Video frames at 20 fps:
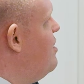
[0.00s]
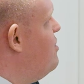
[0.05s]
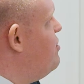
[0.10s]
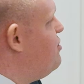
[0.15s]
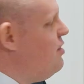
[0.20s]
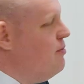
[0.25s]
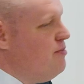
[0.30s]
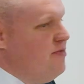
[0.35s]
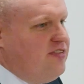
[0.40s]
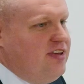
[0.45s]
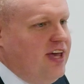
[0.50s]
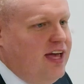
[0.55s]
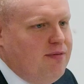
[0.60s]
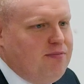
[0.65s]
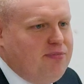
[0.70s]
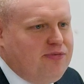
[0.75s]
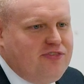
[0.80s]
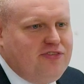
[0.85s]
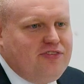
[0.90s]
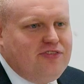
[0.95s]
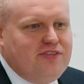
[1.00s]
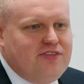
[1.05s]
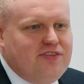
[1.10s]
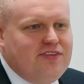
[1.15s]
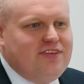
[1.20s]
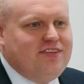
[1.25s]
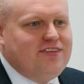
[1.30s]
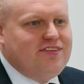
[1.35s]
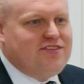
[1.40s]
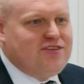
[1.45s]
Some tips
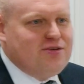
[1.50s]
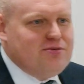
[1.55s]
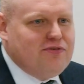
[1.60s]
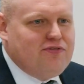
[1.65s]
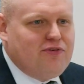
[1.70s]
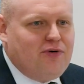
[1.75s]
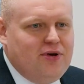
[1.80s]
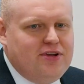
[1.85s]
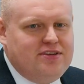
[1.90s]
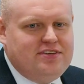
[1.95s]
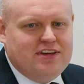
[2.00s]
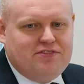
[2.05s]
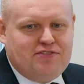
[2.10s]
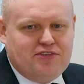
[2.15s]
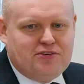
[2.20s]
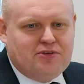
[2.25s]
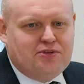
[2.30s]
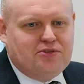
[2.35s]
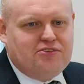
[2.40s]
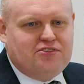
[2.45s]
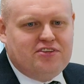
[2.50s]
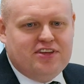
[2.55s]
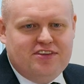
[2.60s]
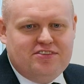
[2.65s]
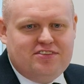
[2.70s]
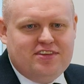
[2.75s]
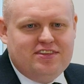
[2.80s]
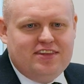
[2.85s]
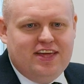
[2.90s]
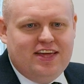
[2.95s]
to avoid
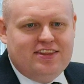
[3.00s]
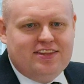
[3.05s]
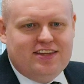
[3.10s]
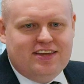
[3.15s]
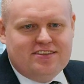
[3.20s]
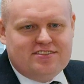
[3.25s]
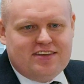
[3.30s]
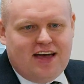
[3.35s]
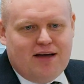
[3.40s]
difficulties in these